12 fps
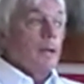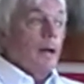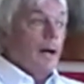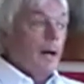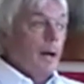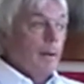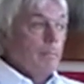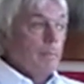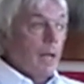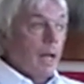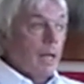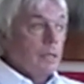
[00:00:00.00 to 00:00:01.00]

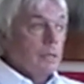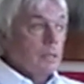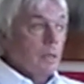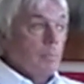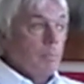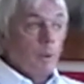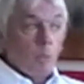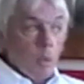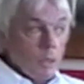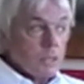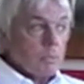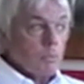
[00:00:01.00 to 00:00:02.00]
But
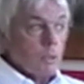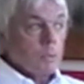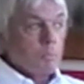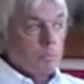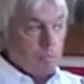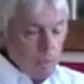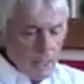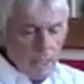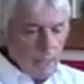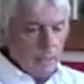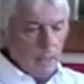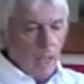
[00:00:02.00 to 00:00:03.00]
what's
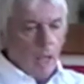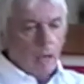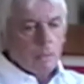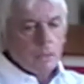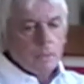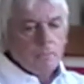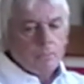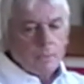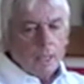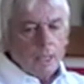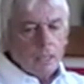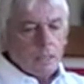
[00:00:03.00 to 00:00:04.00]
brilliant now
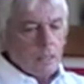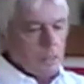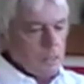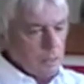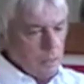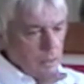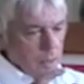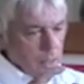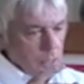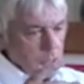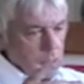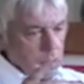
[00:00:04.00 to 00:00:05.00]
is that
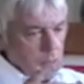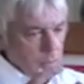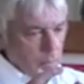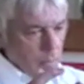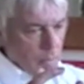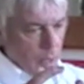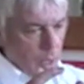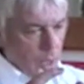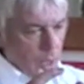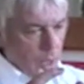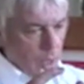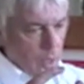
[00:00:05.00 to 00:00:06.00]
this
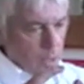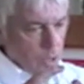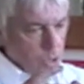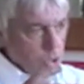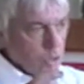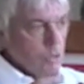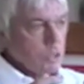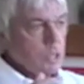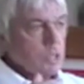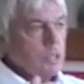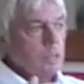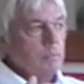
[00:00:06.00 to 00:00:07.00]
control
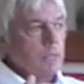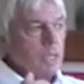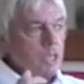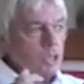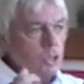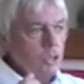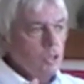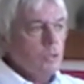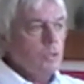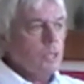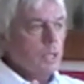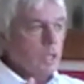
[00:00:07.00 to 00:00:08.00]
system is
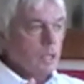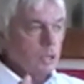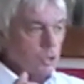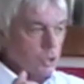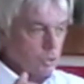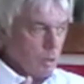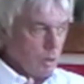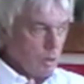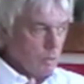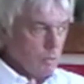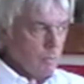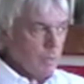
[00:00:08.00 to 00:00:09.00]
losing
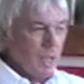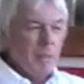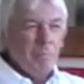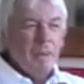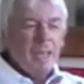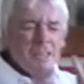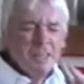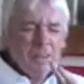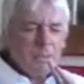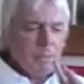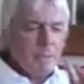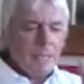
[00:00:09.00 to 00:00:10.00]
control. It may
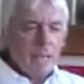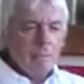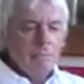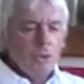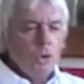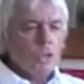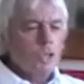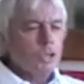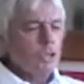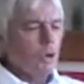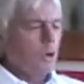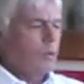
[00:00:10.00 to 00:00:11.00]
seem to be getting more
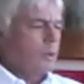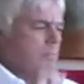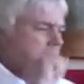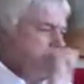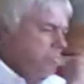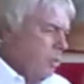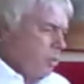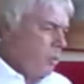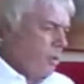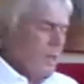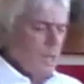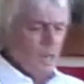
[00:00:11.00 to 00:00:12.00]
control with more